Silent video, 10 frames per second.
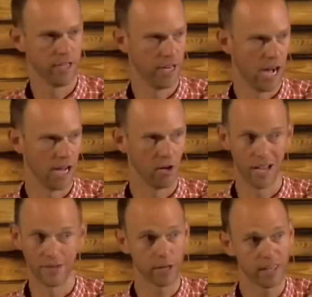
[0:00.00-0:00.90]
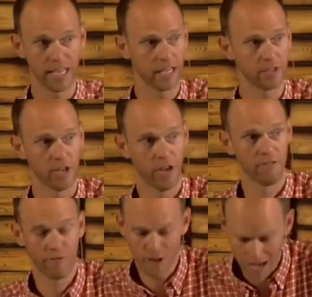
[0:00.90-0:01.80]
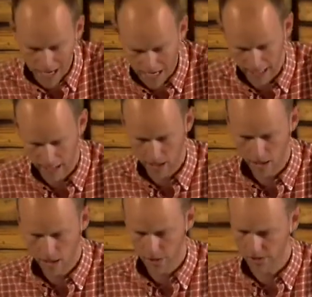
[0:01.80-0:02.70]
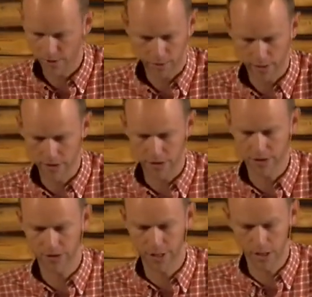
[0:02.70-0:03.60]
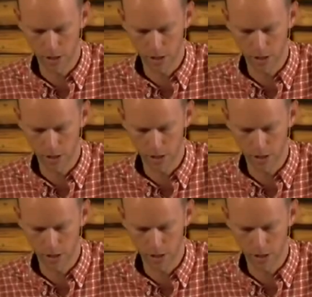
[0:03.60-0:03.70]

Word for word: of denial, everything is fine, Suffering is just an